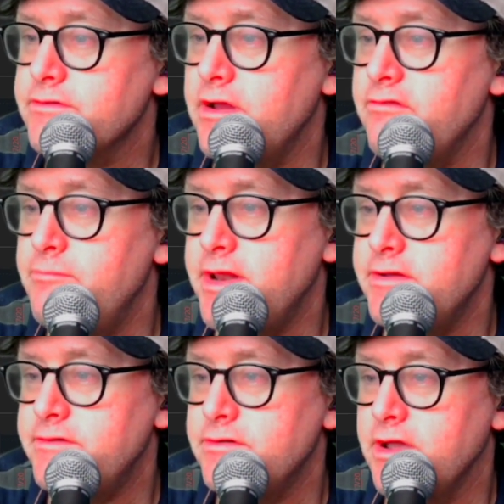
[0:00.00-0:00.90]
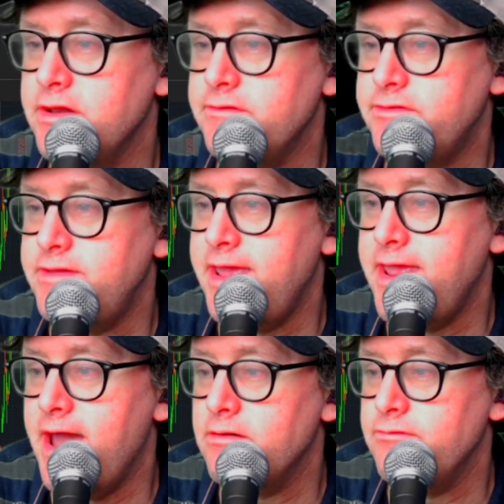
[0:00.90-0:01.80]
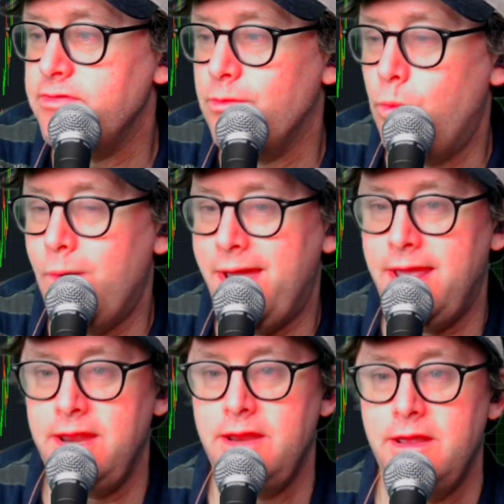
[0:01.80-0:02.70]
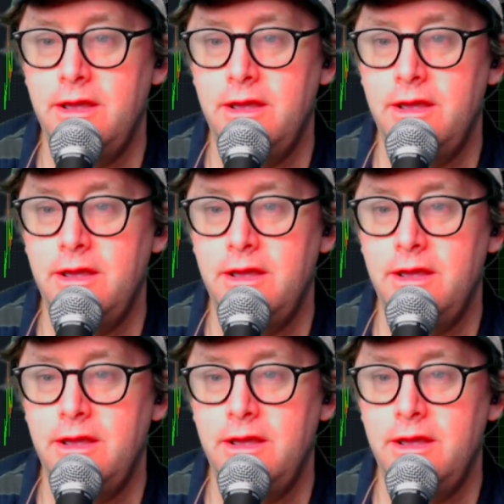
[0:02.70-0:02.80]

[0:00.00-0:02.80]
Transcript: and I've managed to kind of stay out of the way.